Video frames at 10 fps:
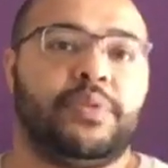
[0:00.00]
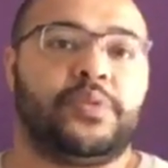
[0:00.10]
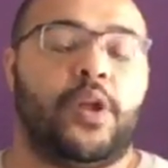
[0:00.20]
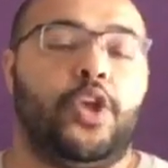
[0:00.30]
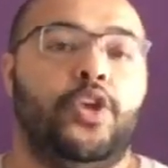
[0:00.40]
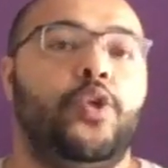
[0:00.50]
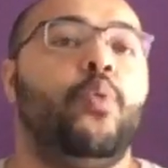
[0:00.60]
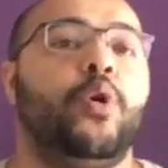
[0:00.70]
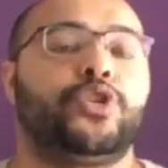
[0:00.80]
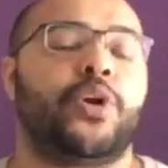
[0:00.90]
It's like
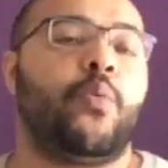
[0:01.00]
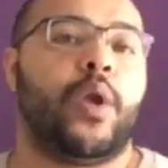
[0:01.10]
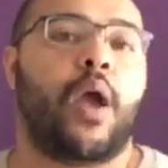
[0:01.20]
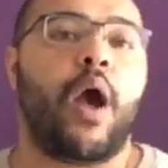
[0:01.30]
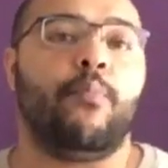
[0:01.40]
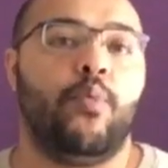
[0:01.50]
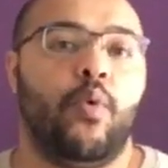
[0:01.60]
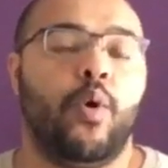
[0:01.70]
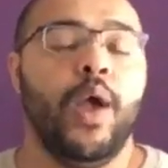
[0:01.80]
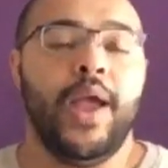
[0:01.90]
you are showing up
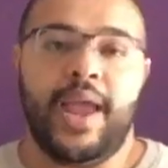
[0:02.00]
more